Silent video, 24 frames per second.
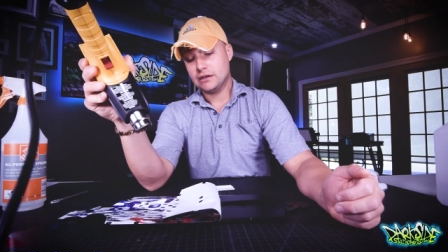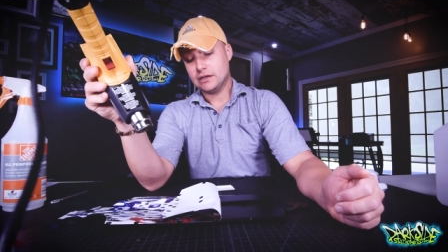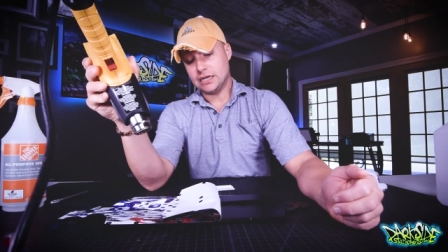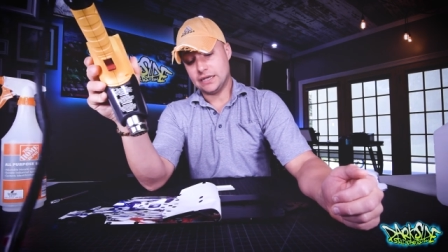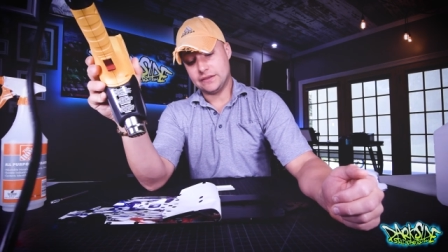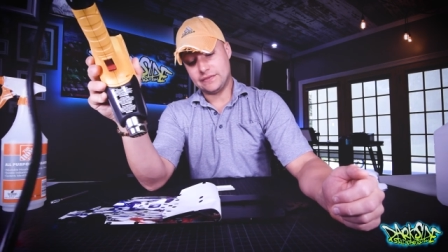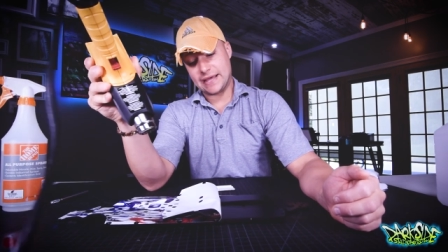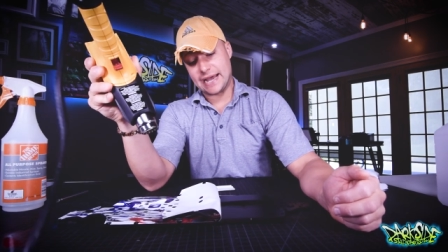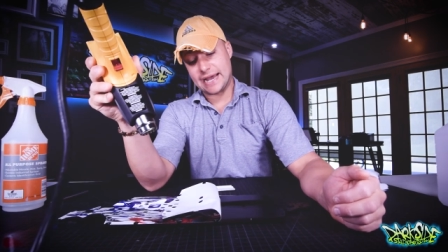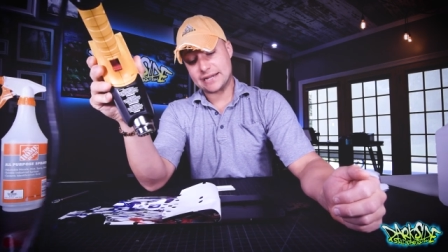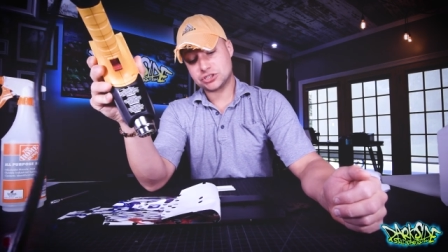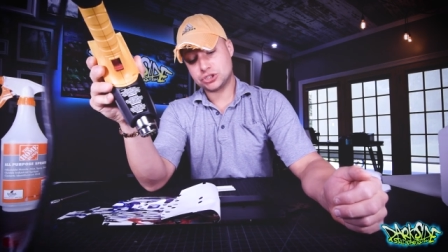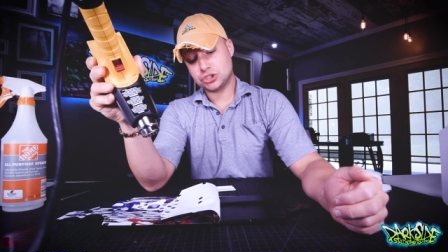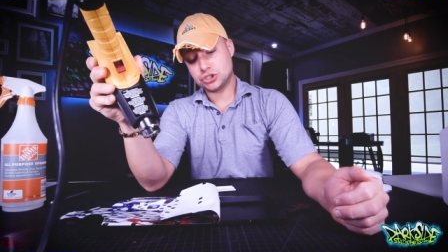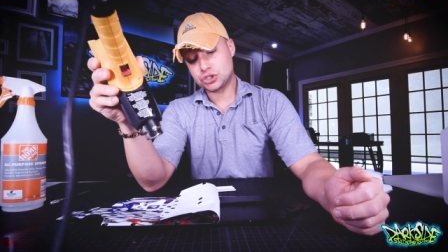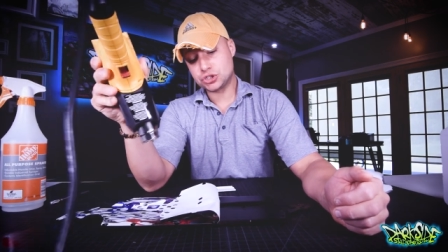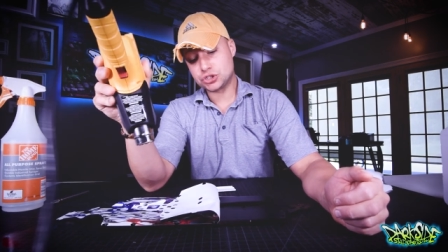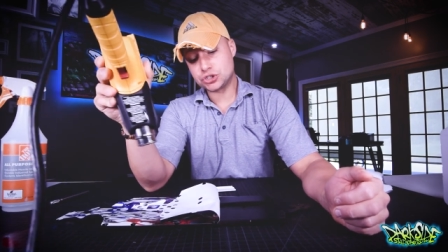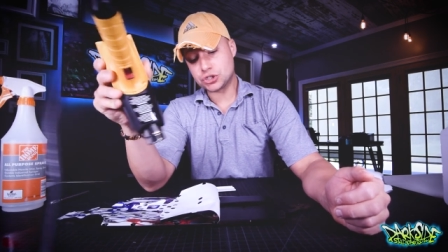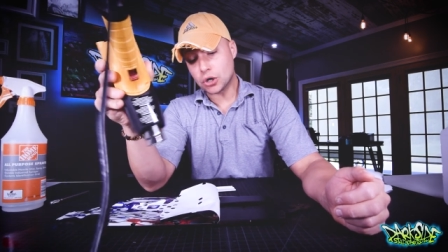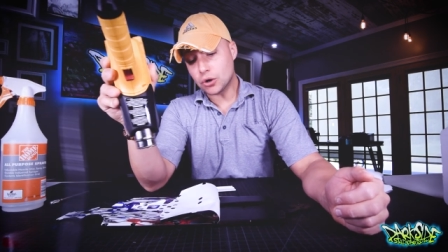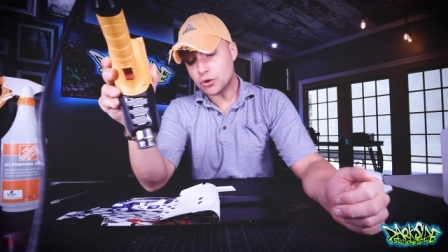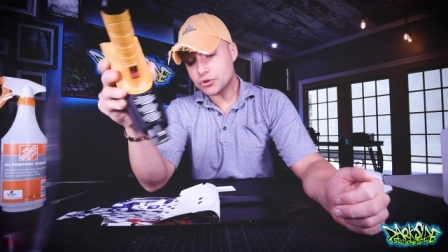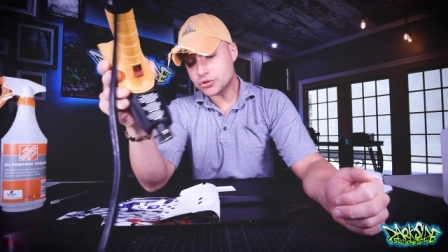and that should
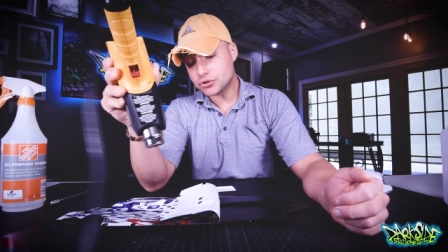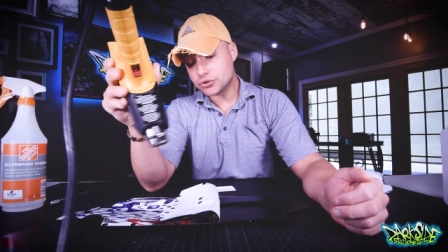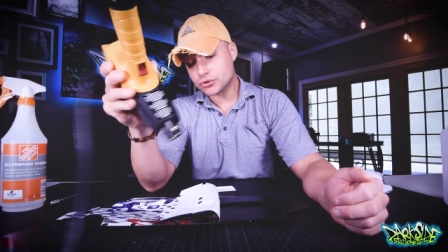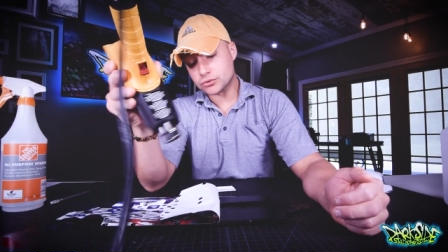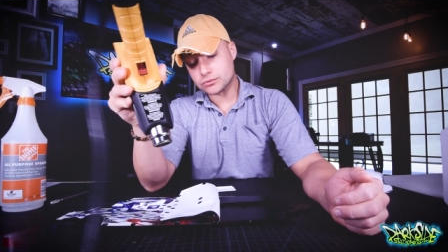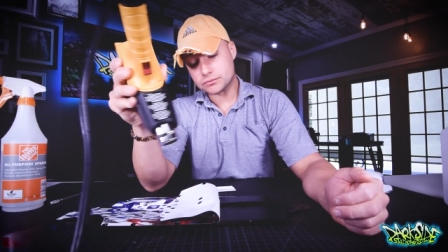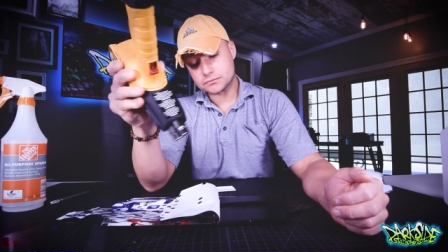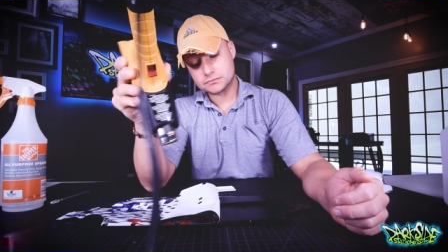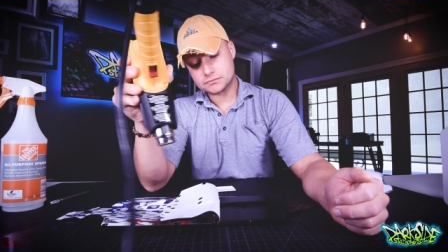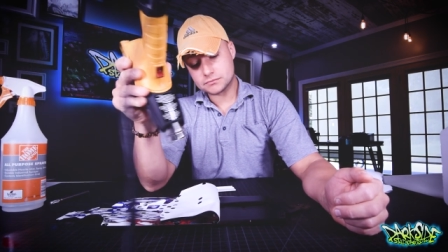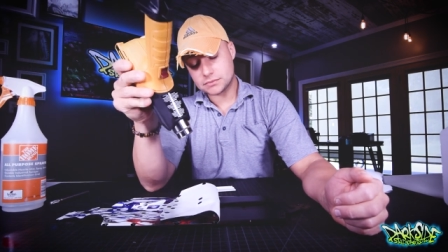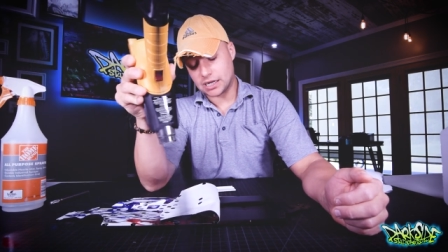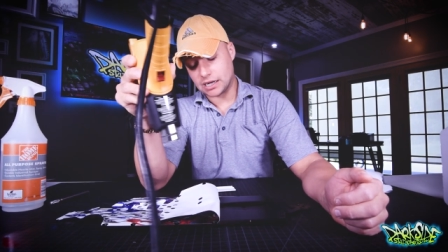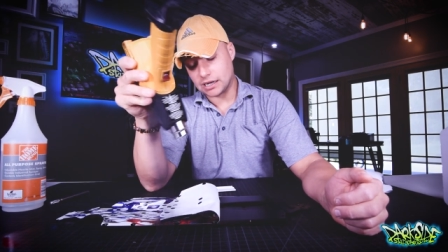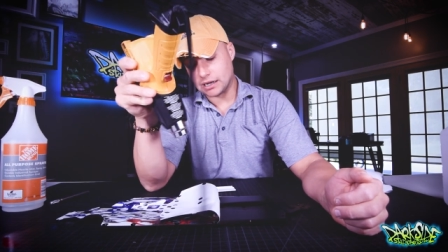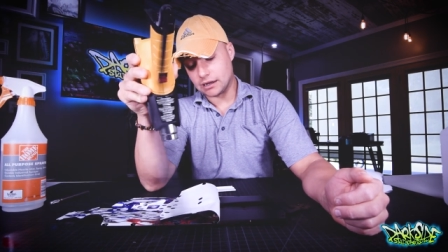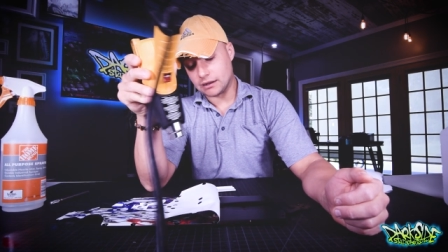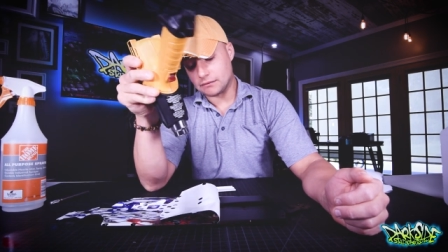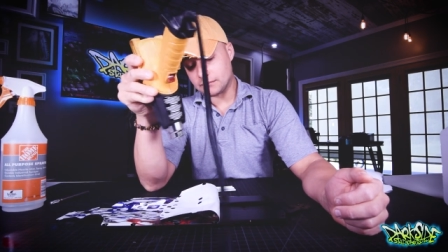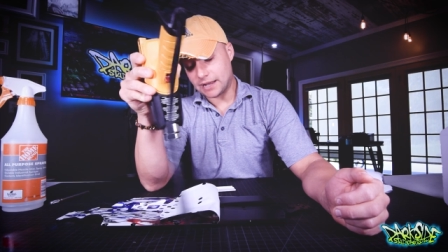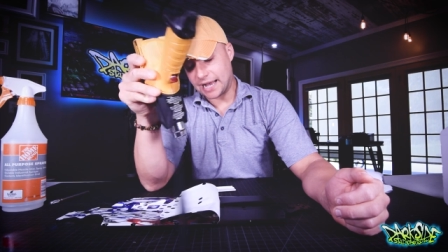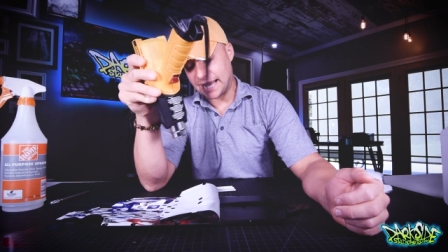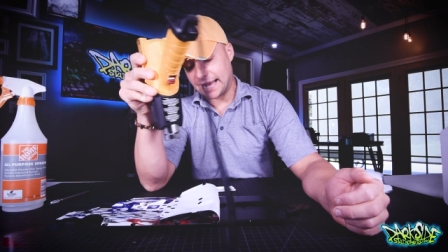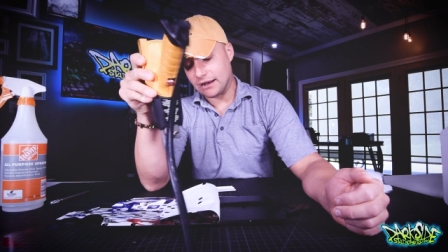show you
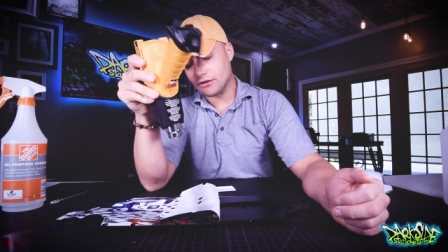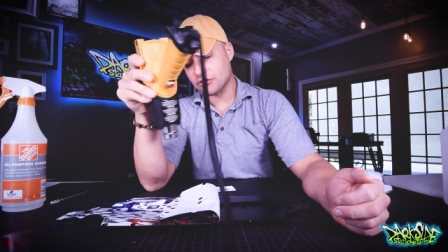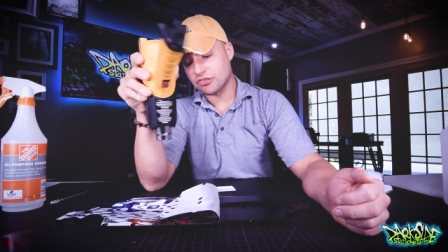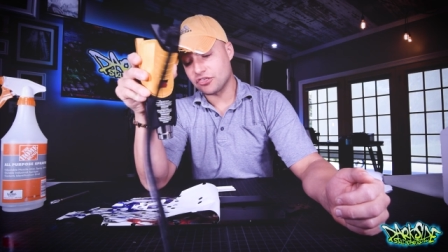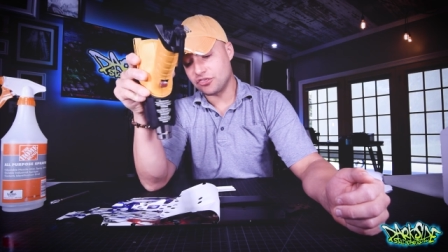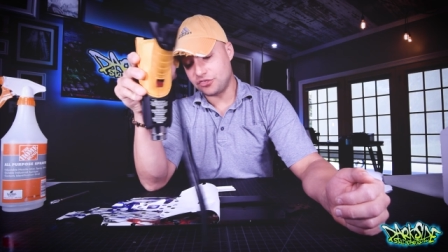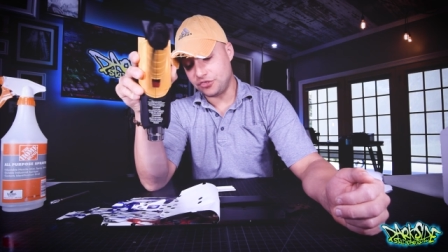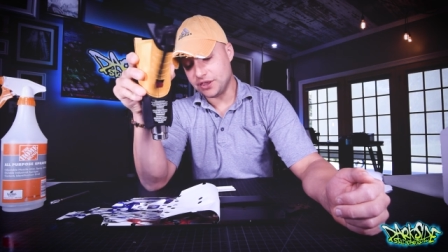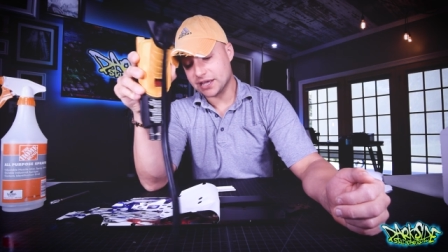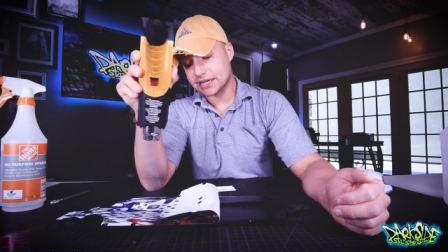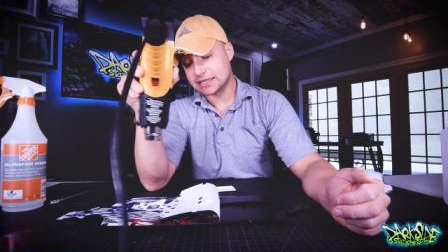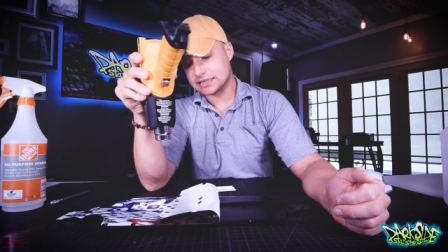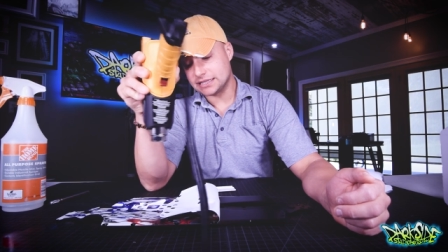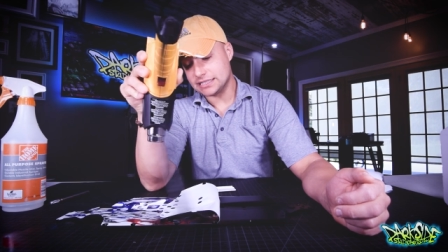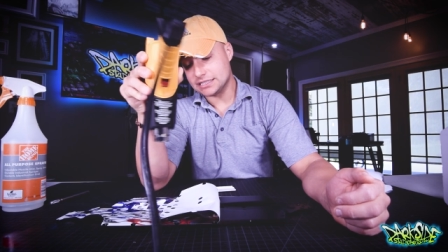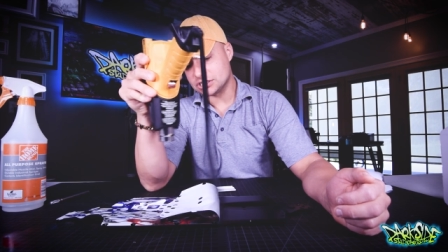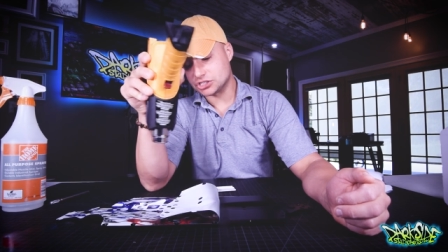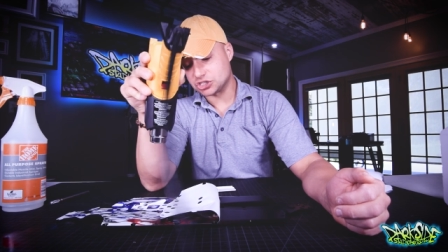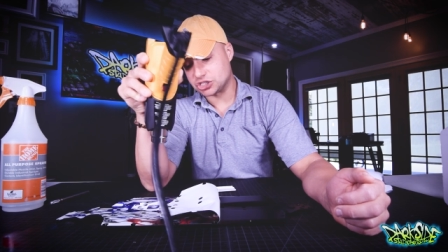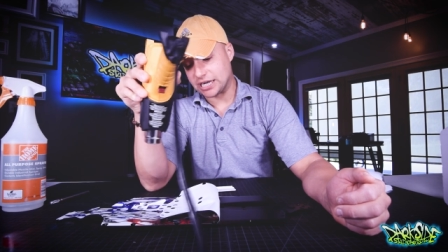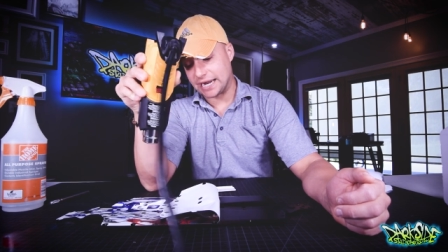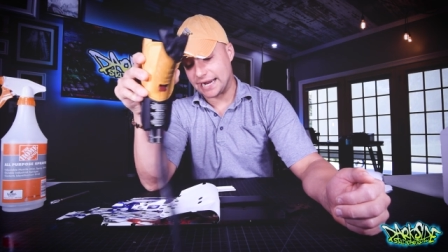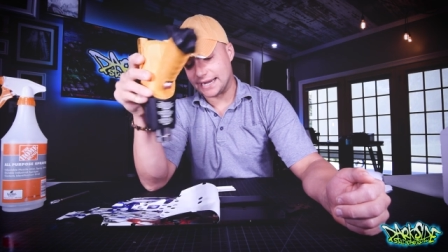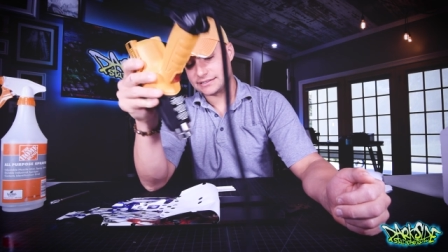uh, how thick
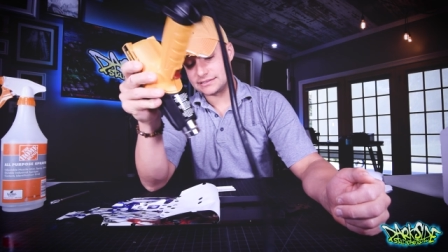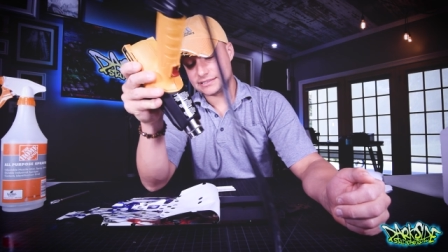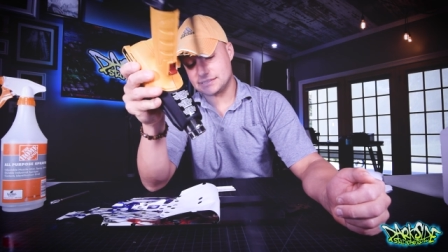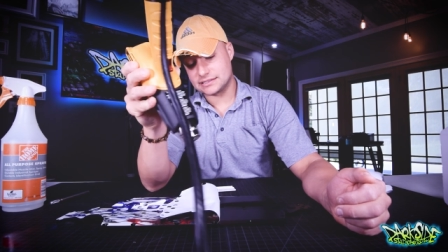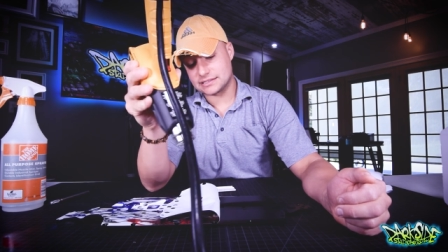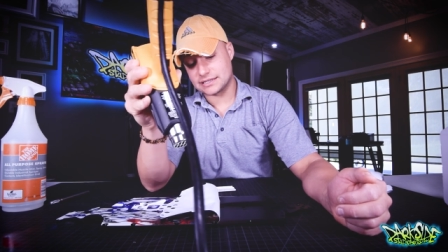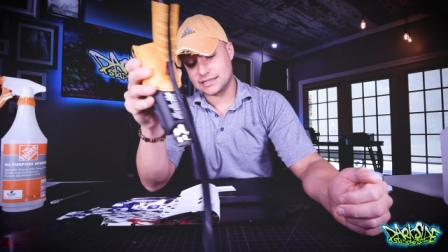these chassis